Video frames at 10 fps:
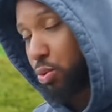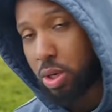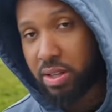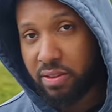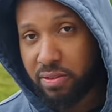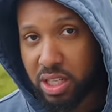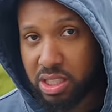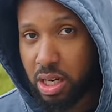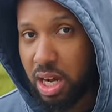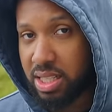is one of the
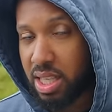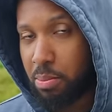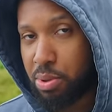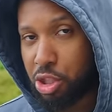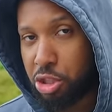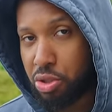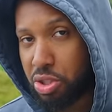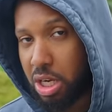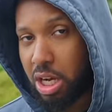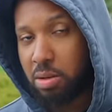first cars that they
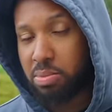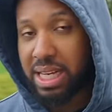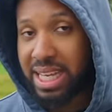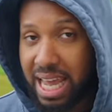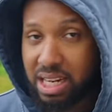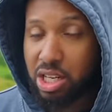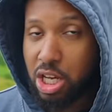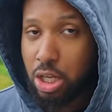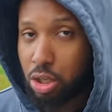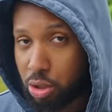produced. Uh, again,
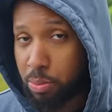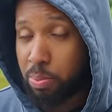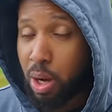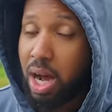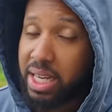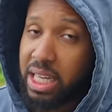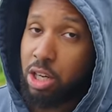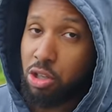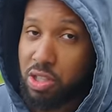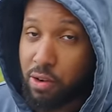Carking a
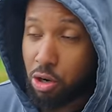lot of